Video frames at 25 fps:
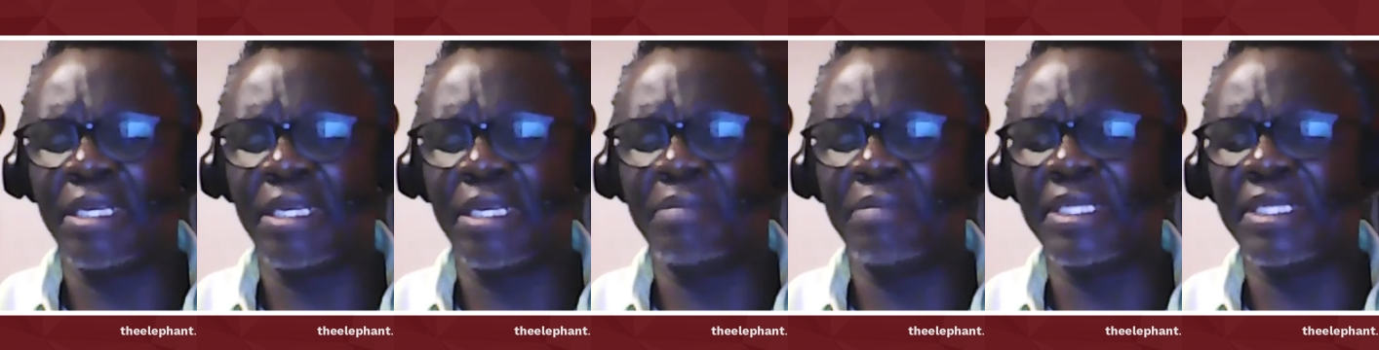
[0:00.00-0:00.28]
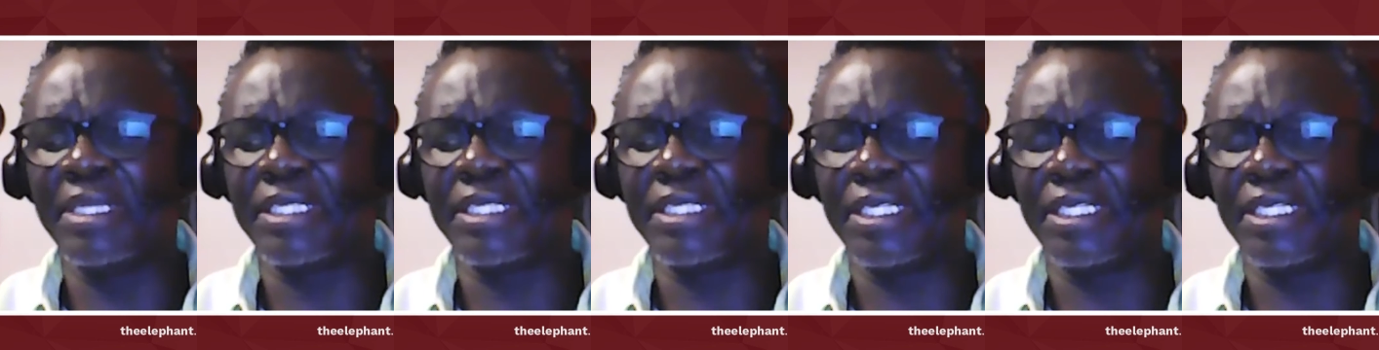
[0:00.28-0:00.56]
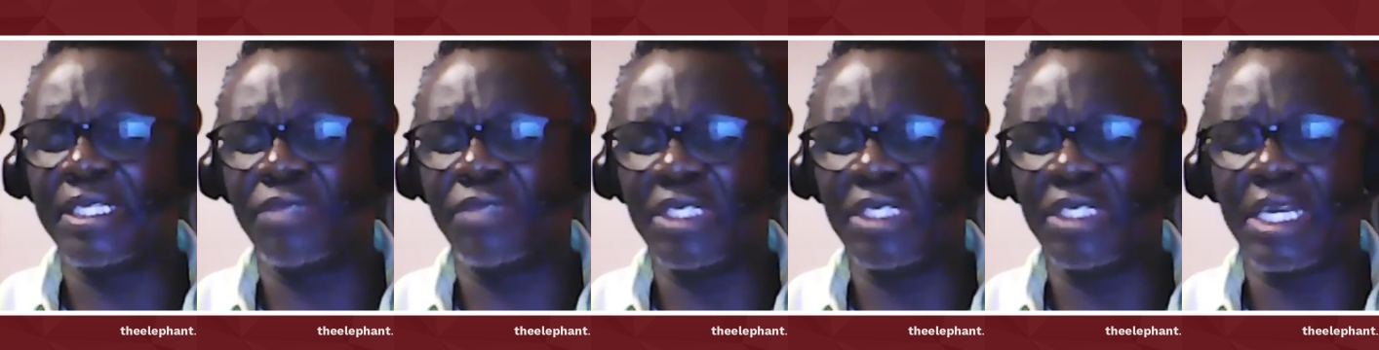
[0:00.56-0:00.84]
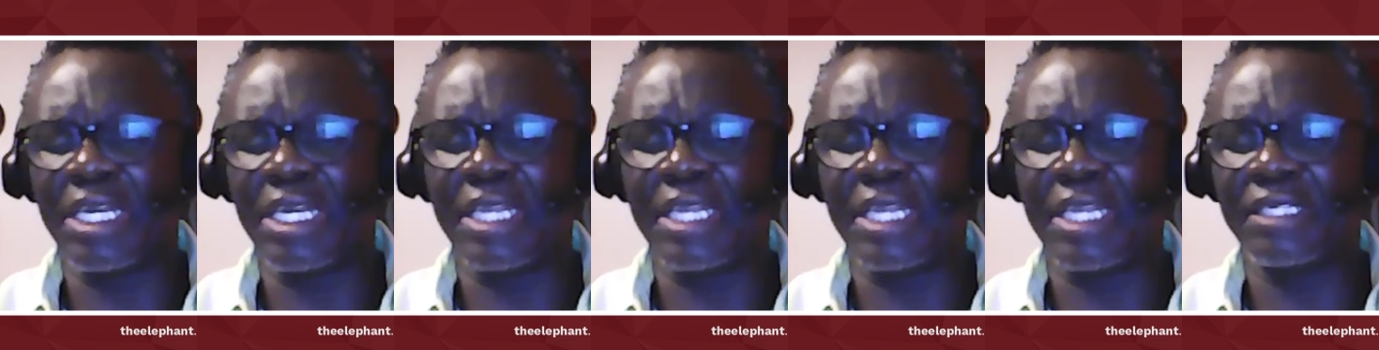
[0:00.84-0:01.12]
business, which
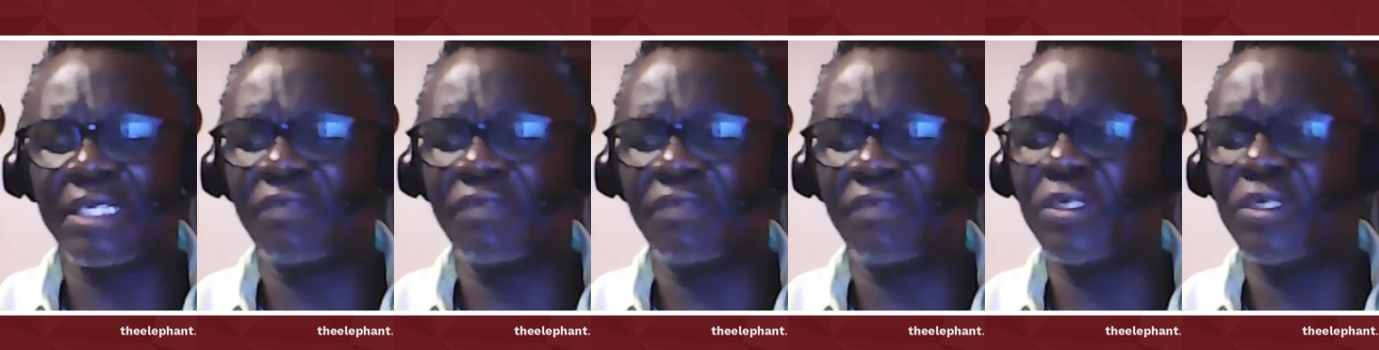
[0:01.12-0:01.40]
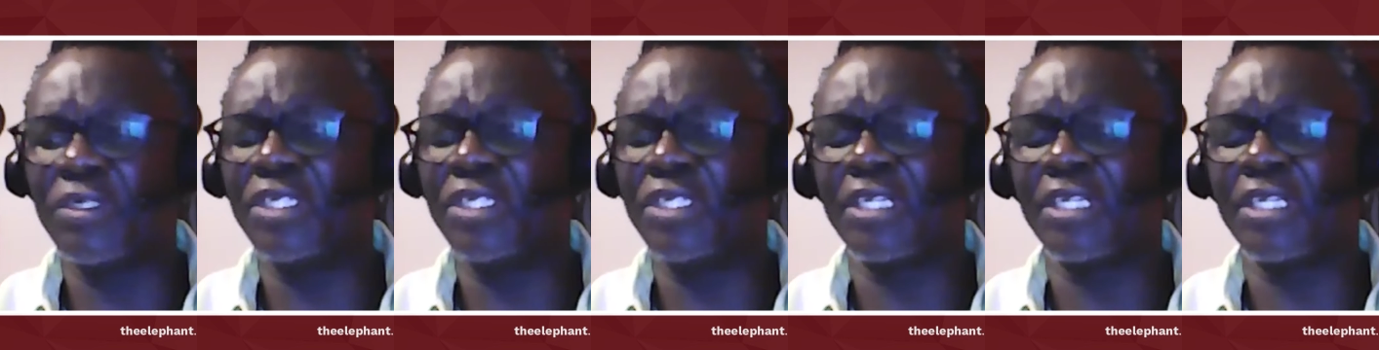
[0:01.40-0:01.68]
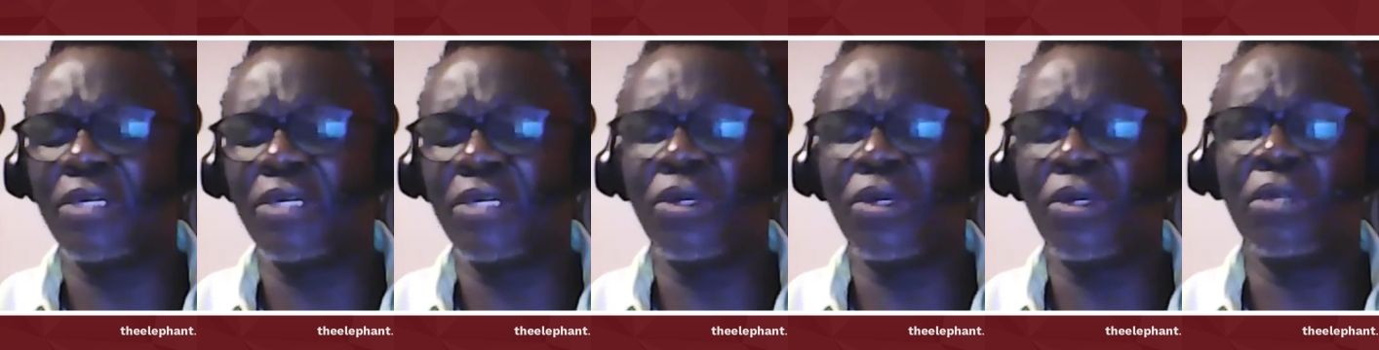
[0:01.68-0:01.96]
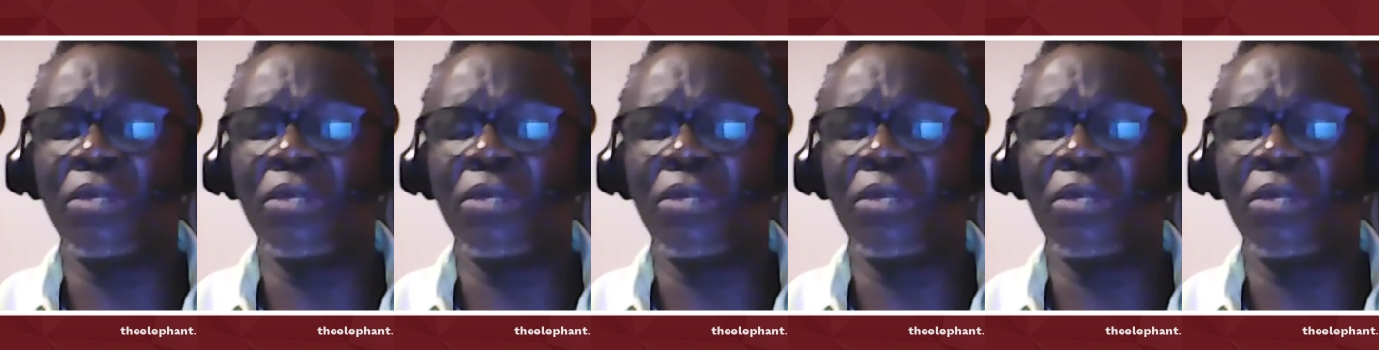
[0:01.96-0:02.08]
I learned a few years ago